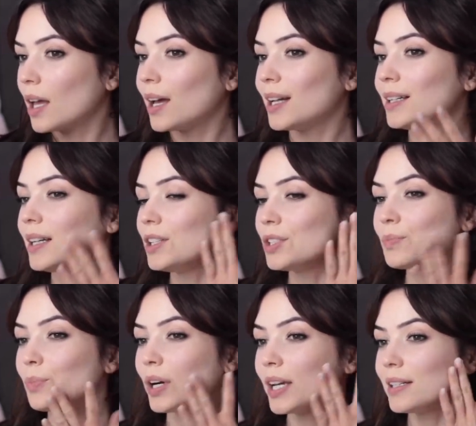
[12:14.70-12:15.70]
And it
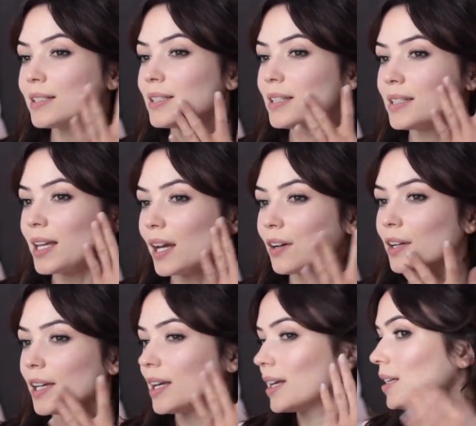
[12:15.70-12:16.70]
just brightens this
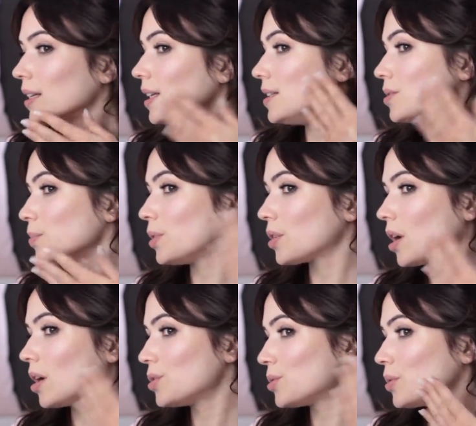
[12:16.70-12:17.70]
area and cleans up your
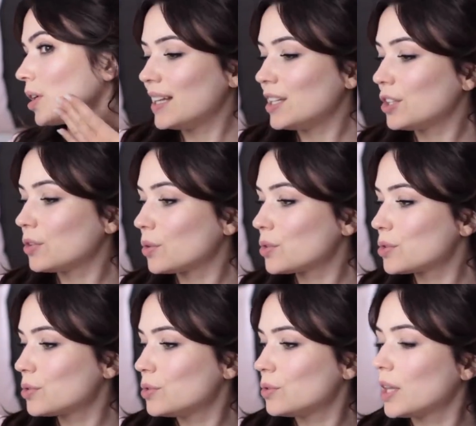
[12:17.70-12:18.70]
contour. And then you can
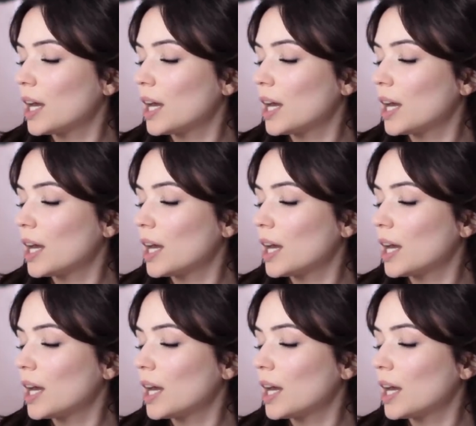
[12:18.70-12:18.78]
also do